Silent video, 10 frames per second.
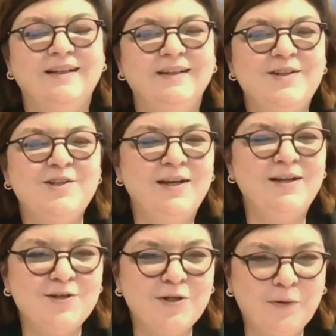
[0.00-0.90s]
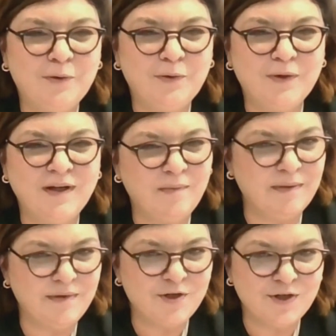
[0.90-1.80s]
The challenge to curb
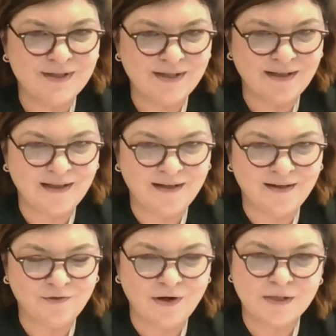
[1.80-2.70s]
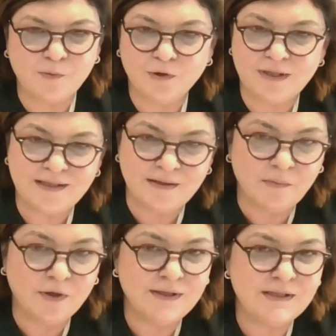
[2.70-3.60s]
emissions in air transport is
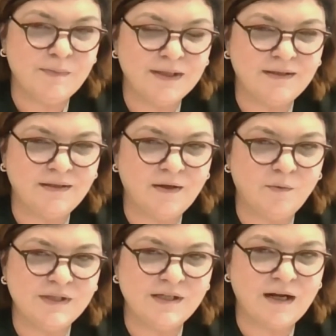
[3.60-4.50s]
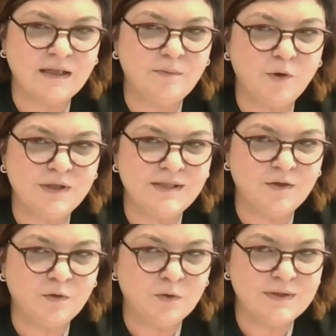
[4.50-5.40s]
immense, but with the right
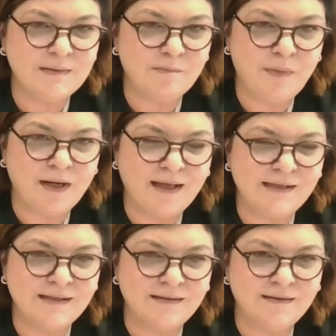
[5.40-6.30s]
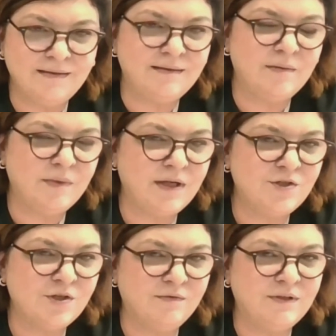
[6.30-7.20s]
policy tools in place and the
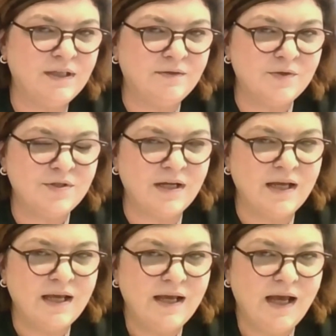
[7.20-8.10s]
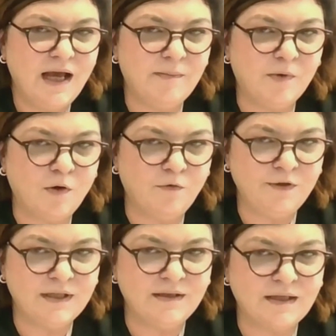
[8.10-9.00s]
determination of the industry, I'm
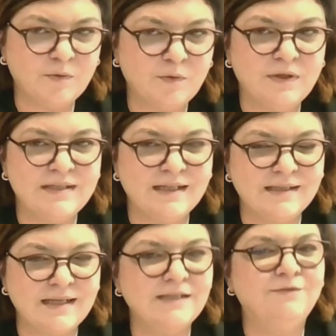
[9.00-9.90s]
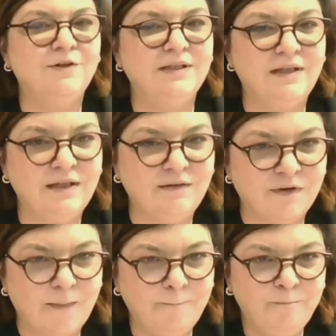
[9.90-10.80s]
confident that we will successfully
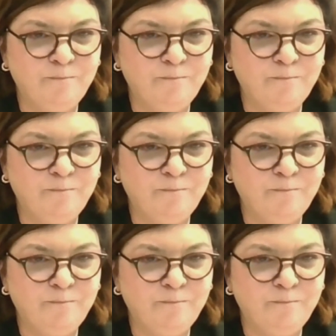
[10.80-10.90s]
deliver.